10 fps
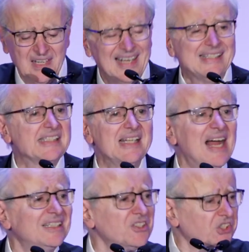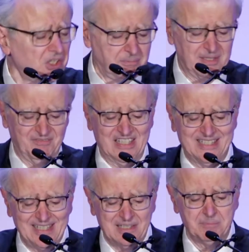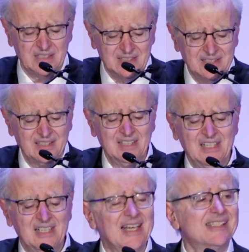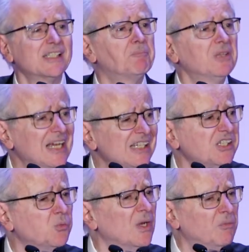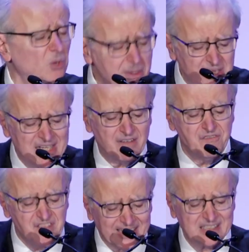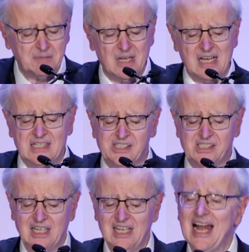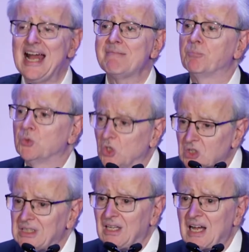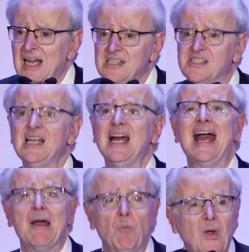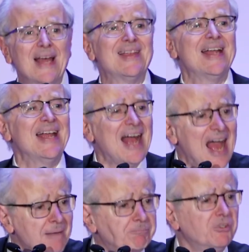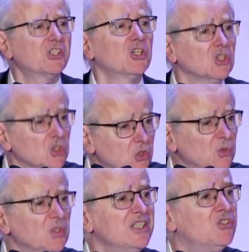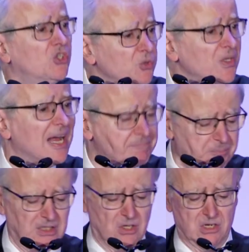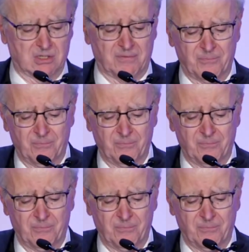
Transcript: It's not a term of endearment. It's a place where women are victimized and brutalized and where they absolutely do not belong.